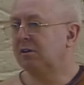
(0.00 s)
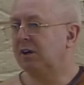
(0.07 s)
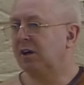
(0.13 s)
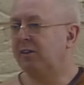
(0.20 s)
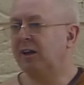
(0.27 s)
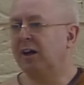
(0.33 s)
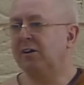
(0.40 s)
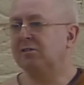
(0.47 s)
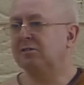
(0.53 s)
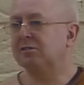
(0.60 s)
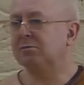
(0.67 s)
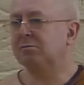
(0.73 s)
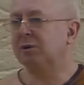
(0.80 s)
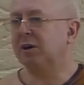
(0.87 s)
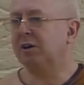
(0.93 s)
And that
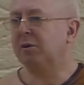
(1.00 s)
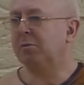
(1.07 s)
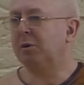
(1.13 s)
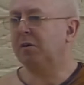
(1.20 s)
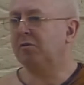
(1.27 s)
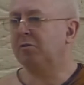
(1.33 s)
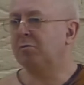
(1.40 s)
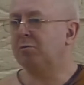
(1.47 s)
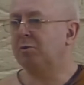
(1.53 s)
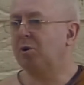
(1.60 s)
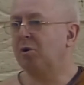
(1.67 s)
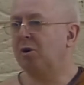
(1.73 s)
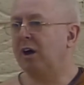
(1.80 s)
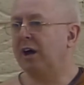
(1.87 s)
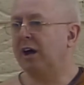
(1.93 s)
just made them even
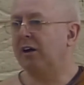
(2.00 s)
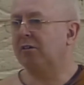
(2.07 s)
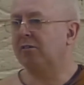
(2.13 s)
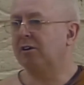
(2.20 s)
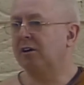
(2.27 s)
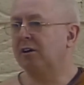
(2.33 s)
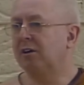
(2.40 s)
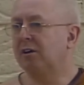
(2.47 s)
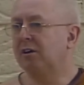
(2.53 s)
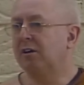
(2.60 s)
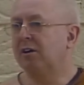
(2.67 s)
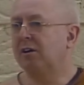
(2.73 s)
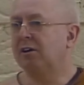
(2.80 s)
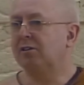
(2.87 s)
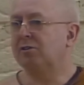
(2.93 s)
more angry.
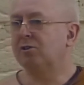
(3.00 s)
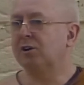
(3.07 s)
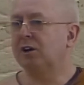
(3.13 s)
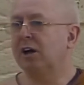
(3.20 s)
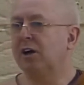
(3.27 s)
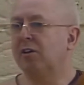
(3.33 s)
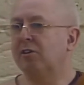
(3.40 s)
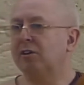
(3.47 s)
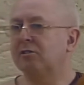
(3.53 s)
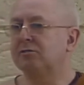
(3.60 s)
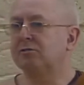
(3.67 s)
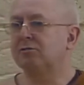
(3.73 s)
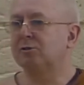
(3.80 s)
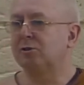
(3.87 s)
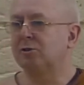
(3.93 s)
And they took out their
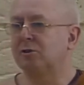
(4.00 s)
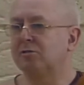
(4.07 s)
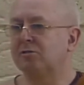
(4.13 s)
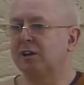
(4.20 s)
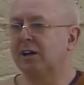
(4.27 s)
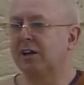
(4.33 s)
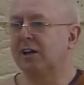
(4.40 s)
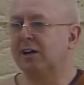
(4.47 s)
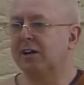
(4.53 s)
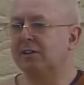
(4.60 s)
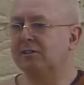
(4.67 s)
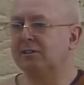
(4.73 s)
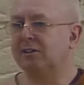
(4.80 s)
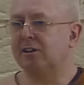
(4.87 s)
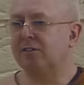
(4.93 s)
swords, they
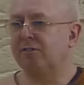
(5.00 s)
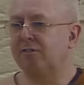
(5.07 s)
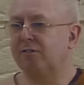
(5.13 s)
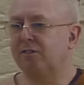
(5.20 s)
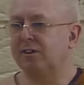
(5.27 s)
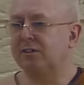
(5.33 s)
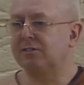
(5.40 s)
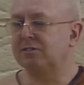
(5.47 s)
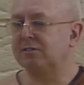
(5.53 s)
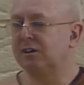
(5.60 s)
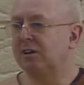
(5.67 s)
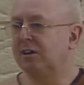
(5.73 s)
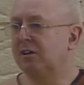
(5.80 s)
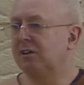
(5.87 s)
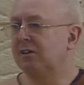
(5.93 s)
clenched their fists,
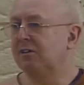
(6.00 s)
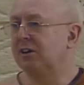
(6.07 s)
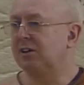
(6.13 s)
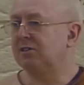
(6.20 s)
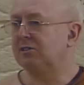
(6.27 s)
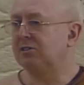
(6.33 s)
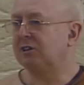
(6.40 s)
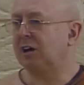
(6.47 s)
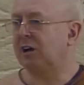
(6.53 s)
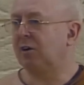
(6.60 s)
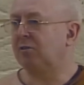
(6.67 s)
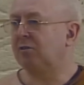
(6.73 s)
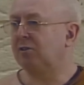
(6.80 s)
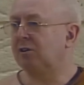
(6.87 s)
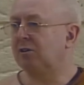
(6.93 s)
they
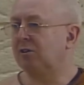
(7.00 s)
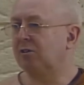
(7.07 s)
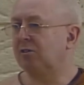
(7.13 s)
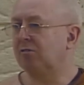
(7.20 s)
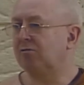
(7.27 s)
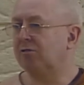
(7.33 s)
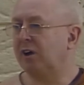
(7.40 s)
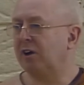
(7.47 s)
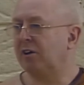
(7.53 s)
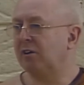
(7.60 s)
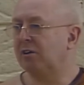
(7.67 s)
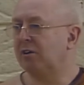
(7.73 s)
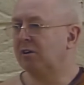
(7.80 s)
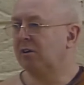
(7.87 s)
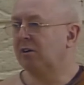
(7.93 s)
shouted and
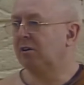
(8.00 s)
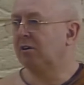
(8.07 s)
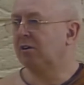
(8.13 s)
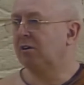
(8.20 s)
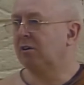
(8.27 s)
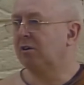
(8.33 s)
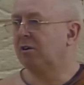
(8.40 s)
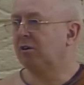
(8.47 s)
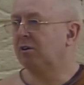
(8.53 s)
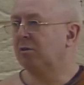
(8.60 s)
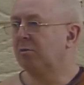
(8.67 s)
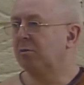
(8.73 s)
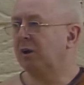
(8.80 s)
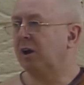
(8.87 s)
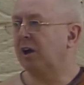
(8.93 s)
threatened.
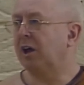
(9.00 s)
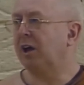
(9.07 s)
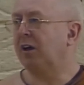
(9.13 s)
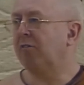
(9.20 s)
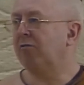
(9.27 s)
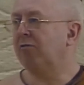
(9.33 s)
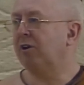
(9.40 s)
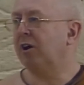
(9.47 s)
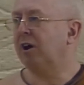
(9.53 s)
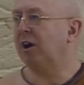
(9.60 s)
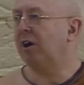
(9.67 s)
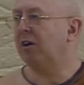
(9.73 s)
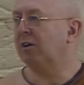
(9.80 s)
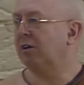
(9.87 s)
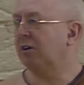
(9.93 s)
But every
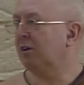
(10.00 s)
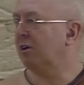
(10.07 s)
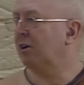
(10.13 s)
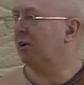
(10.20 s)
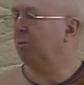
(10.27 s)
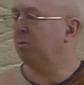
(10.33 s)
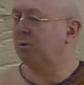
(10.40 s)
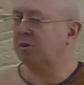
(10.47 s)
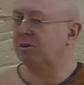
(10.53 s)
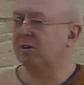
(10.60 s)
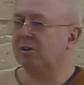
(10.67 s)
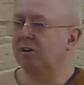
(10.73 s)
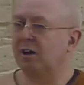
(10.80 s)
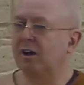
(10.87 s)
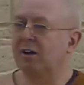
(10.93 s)
unkind
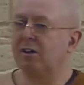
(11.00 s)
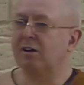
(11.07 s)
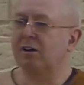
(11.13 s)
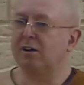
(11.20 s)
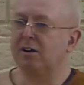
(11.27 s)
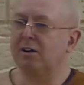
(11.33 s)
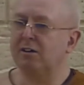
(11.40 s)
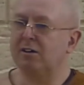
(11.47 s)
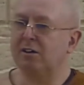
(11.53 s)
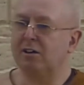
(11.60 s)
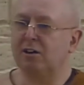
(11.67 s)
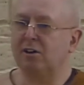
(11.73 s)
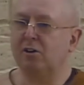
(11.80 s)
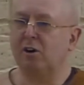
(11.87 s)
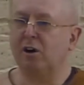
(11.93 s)
word, unkind
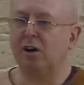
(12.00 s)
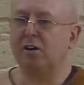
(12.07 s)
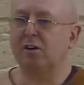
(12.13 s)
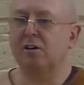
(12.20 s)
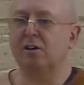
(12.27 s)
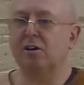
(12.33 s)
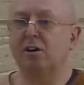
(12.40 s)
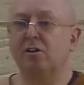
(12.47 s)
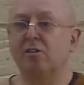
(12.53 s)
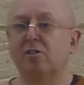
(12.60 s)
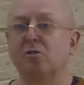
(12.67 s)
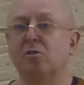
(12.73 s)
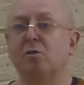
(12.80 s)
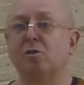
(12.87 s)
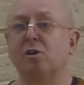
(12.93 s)
deed, or unkind
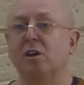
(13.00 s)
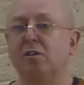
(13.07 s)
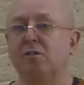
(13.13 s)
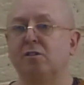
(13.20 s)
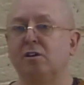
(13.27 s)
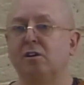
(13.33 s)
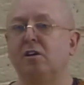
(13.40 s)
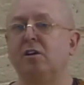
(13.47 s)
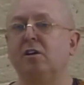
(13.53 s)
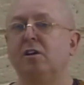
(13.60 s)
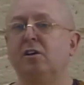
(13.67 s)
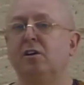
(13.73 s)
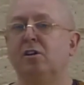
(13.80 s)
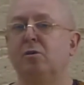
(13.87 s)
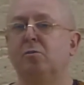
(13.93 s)
thought even,
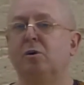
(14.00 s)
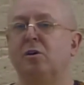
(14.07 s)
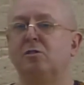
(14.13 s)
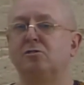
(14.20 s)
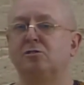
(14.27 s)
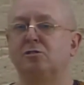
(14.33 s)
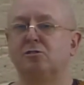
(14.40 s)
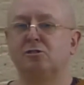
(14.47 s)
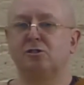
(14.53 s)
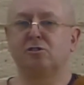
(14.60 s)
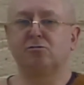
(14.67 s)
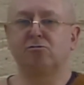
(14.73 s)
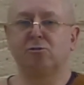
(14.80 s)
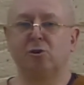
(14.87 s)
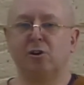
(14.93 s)
the monster
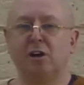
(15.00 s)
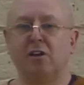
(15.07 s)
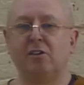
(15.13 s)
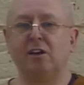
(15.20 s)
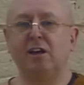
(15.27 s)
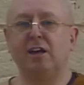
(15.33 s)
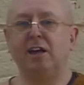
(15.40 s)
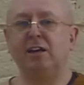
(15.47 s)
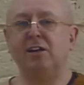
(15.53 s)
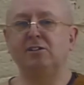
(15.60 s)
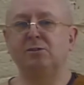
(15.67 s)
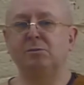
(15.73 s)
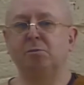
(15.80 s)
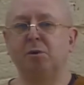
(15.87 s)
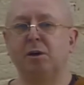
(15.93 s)
just grew another
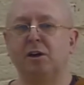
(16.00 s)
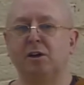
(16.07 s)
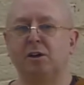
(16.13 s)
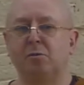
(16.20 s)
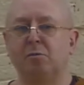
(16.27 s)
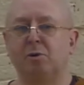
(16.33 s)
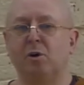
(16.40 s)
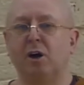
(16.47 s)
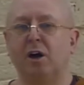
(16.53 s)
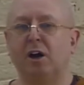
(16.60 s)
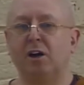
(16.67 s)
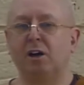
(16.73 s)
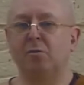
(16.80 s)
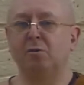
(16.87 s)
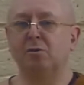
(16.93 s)
inch bigger, more
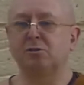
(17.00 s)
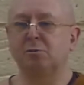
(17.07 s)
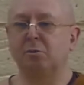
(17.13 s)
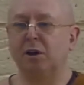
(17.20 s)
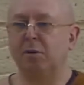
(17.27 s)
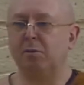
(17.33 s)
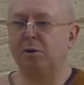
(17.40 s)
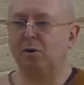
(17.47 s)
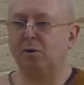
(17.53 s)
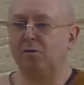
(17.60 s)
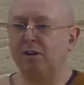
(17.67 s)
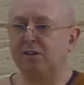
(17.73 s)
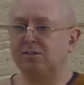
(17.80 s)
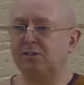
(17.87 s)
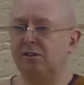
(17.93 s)
ugly, more smelly, more
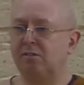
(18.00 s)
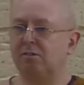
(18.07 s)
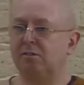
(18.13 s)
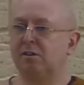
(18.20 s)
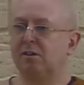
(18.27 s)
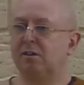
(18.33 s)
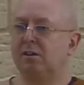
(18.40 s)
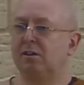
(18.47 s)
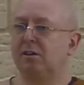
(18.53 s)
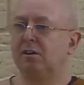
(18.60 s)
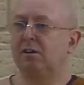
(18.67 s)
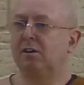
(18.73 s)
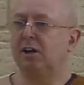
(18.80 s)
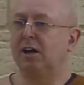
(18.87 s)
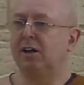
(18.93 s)
offensive.
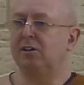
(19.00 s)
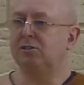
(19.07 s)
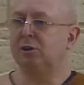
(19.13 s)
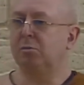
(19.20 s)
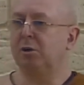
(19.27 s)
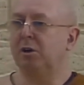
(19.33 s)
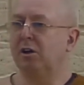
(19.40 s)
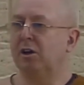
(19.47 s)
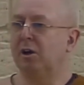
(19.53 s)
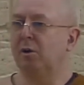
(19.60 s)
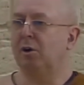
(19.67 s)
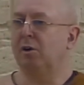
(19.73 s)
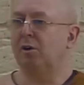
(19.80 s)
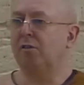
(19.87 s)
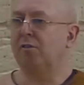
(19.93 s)
And this had been
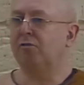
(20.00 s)
going on